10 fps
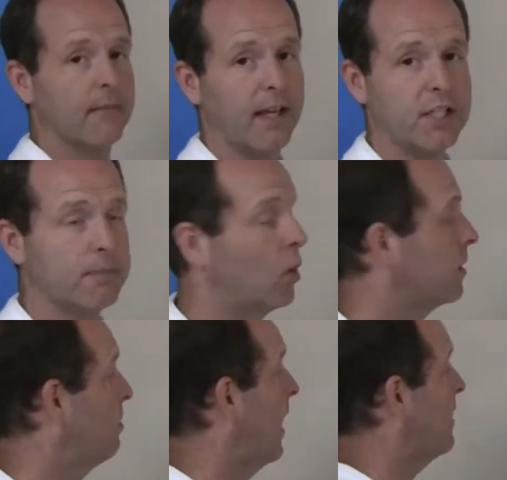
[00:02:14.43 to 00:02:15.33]
And just
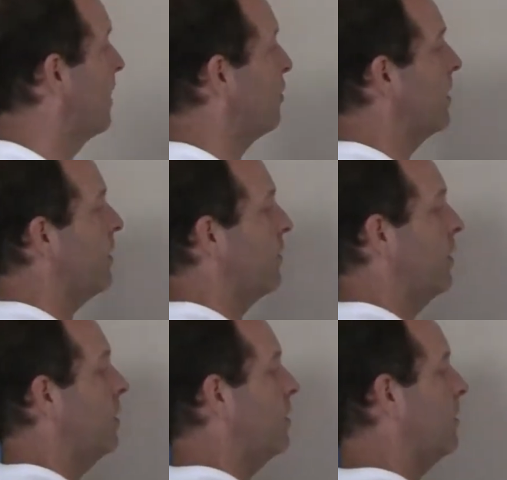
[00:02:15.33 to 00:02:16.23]
multiply that 3
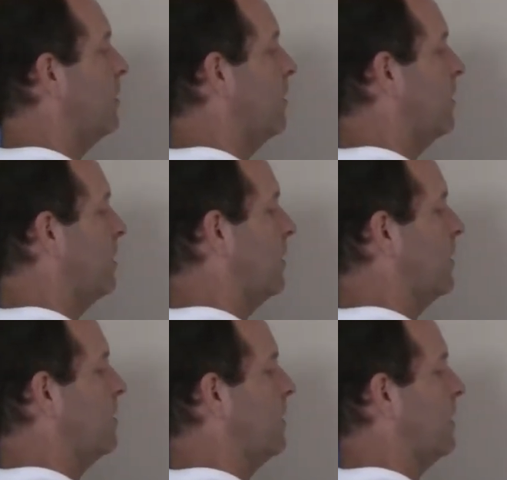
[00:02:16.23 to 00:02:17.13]
through,
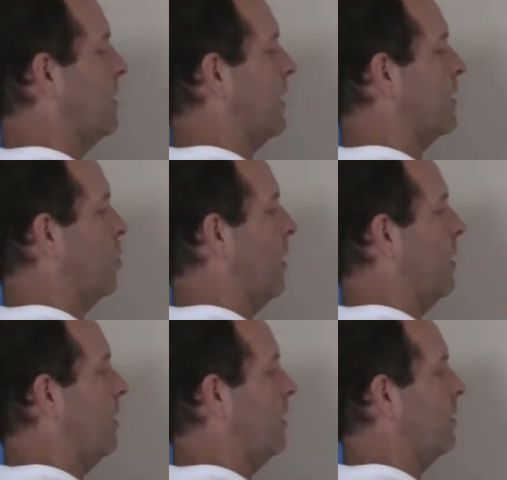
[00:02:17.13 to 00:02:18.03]
6x
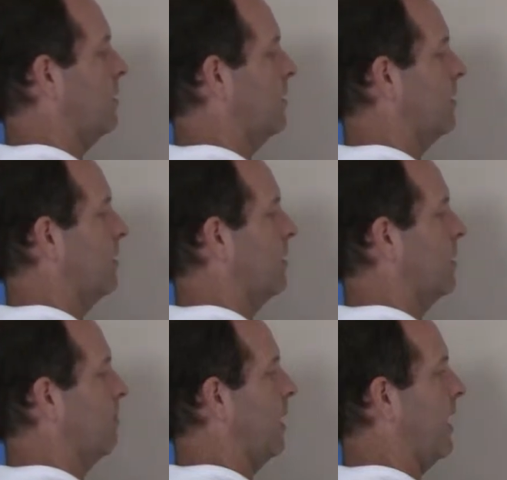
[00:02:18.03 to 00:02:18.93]
squared
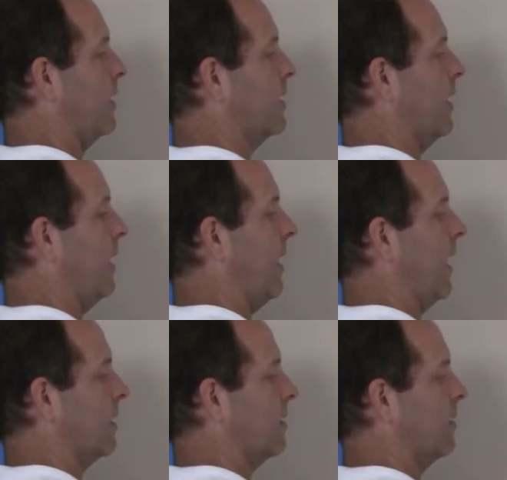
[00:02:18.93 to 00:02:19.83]
minus
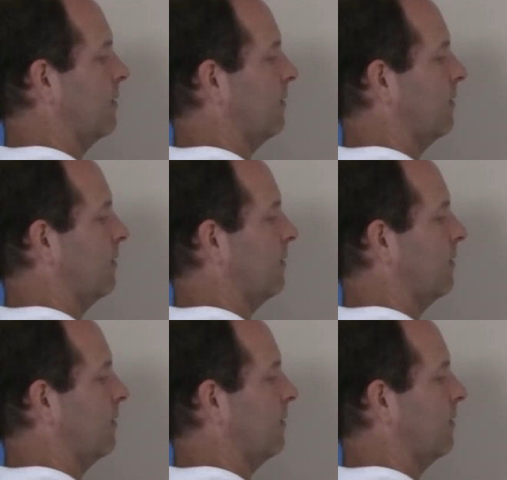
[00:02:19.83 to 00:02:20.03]
9x.